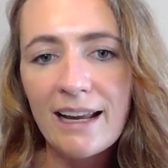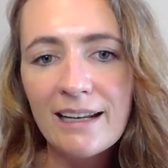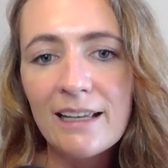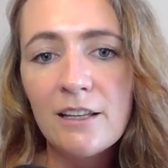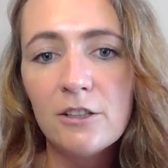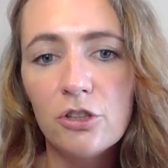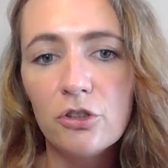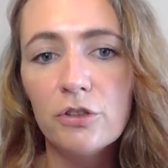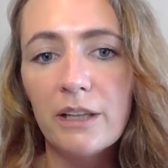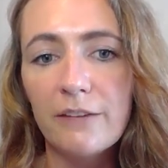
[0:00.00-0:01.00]
any
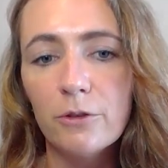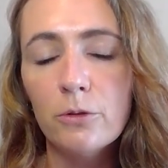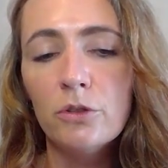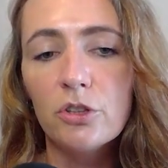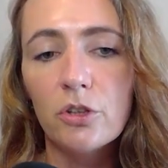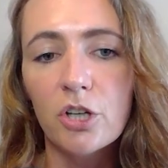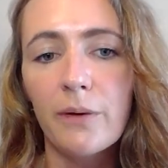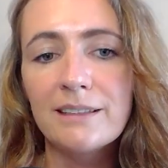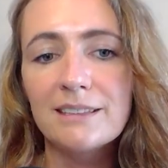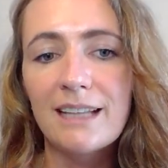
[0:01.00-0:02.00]
new level, you're
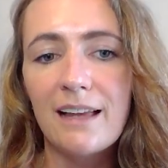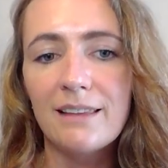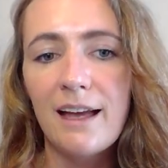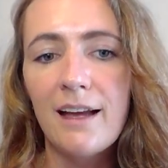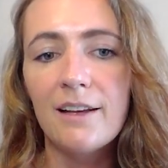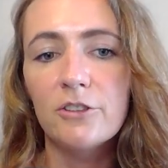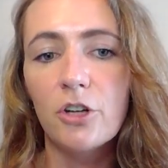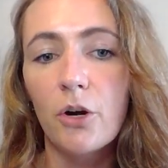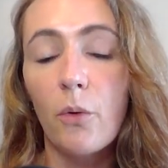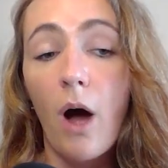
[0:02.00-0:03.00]
going to get there and
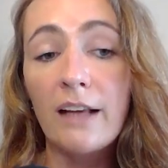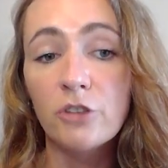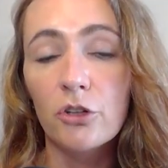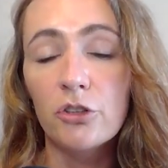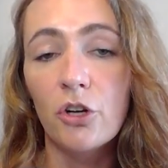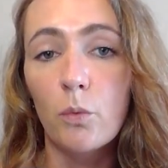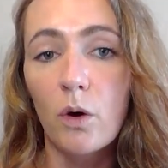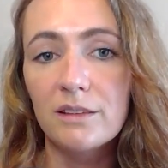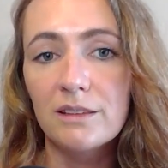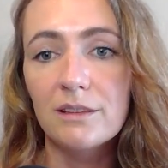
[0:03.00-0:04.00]
go, I don't know
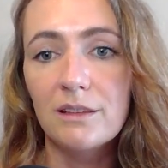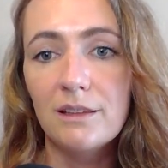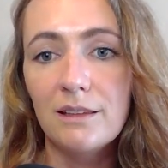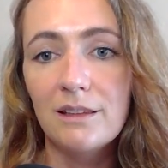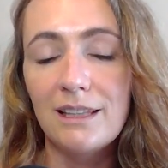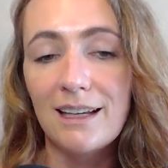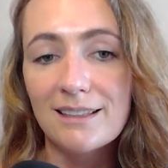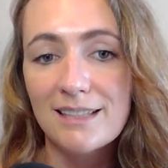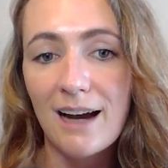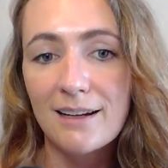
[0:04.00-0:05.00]
what the
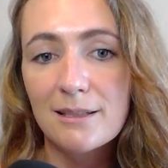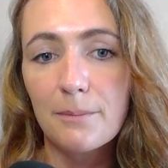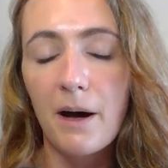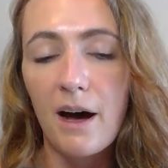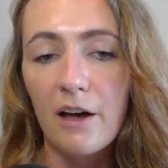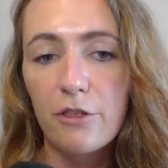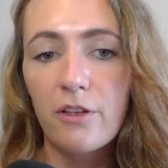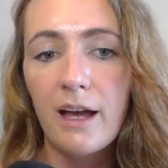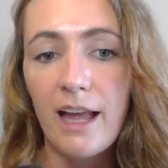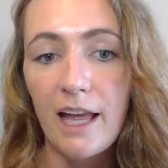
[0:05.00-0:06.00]
exact path
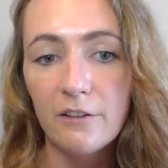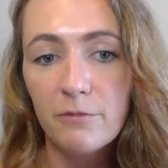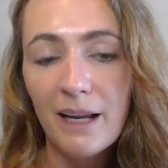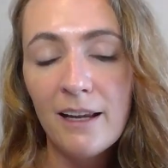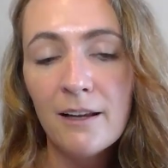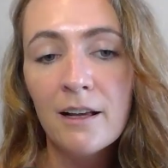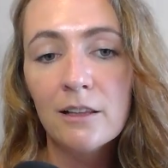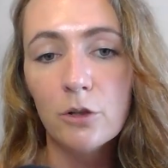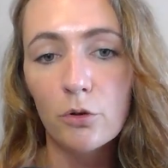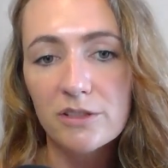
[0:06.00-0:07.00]
ahead of me
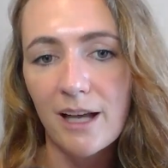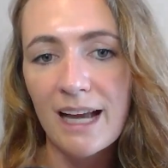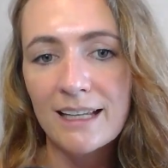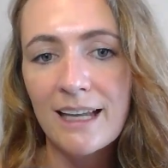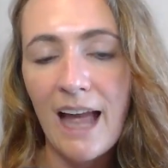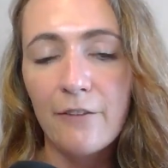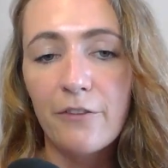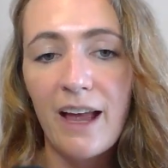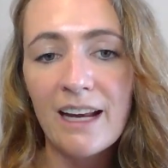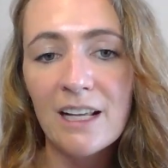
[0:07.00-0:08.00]
looks like. And
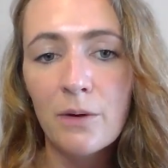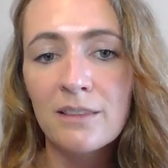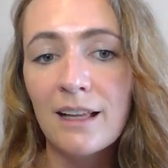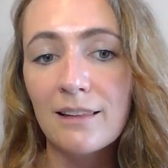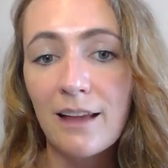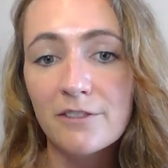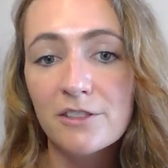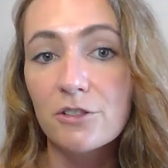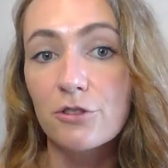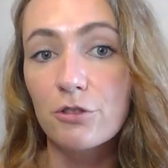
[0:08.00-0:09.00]
for anyone that loves
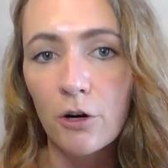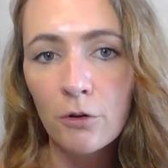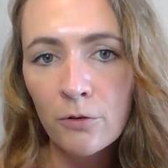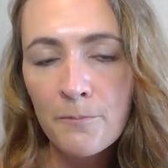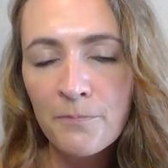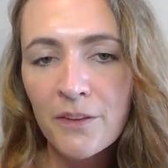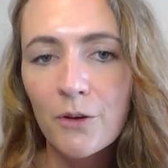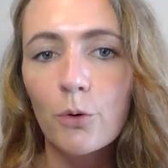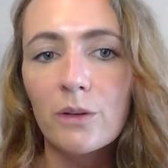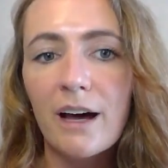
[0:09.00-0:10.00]
control,
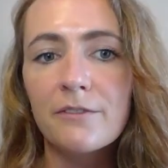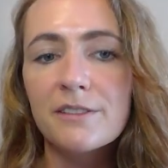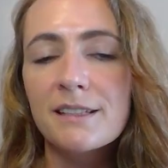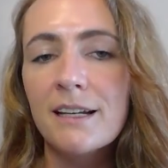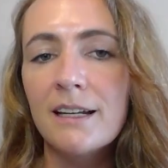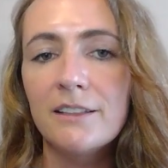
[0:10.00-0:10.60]
or loves,